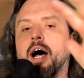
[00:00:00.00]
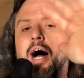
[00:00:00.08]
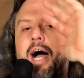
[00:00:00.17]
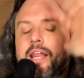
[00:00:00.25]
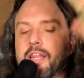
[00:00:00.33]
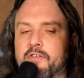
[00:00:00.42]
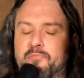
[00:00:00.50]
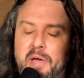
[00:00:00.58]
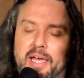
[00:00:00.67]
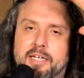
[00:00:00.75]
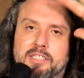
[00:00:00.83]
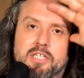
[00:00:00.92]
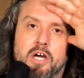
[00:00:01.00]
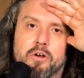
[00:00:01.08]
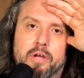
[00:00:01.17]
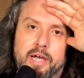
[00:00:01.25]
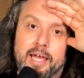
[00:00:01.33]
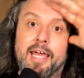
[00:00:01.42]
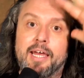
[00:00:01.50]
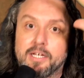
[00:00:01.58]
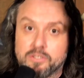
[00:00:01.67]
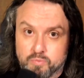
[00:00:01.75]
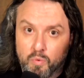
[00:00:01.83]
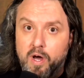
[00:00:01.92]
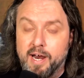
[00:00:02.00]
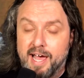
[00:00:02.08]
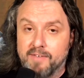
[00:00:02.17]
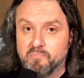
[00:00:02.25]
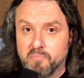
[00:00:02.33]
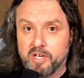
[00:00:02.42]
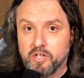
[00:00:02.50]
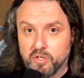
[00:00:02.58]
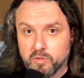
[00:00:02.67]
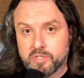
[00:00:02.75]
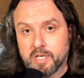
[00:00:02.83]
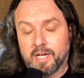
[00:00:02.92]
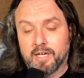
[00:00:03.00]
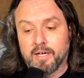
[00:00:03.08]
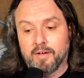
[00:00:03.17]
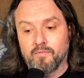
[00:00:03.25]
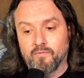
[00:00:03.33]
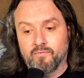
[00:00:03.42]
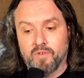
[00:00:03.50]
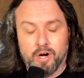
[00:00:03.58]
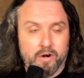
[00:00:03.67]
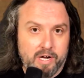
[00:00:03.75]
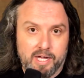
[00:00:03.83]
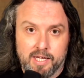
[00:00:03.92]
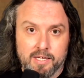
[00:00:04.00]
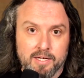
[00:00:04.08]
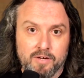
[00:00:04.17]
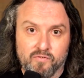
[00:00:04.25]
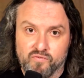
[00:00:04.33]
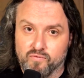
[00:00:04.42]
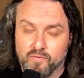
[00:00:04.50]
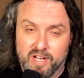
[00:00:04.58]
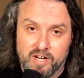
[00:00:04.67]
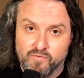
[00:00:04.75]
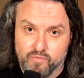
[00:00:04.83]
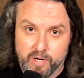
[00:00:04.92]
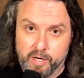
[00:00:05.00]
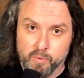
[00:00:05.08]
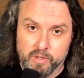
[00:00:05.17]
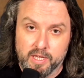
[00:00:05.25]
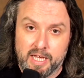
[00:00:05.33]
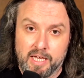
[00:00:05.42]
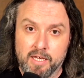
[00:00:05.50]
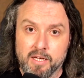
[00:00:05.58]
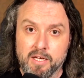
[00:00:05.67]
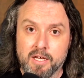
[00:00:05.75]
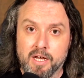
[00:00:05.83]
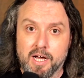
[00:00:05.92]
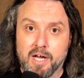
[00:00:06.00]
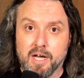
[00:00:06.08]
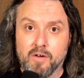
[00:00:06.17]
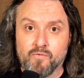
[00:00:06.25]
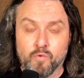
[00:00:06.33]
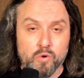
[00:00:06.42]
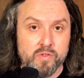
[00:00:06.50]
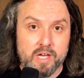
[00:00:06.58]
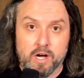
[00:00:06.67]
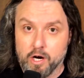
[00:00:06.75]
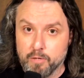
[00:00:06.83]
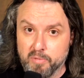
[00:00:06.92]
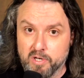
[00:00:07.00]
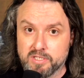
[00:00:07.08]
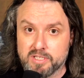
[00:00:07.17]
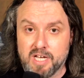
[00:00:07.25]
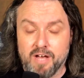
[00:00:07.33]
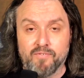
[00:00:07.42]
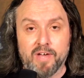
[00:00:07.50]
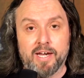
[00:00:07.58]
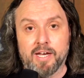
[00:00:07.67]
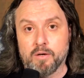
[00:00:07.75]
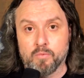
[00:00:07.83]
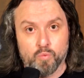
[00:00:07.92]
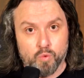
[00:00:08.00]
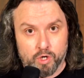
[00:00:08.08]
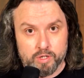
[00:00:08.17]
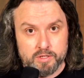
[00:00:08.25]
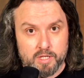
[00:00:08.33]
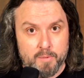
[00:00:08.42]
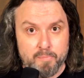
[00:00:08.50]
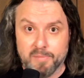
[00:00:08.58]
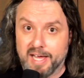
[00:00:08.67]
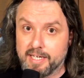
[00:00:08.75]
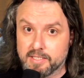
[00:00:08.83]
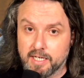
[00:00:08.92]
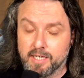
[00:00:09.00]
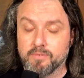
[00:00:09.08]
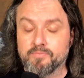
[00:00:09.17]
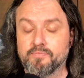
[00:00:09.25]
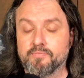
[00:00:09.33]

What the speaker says: I love baking soda. It is what I've been using very infrequently for the heartburn stuff, and it works amazing.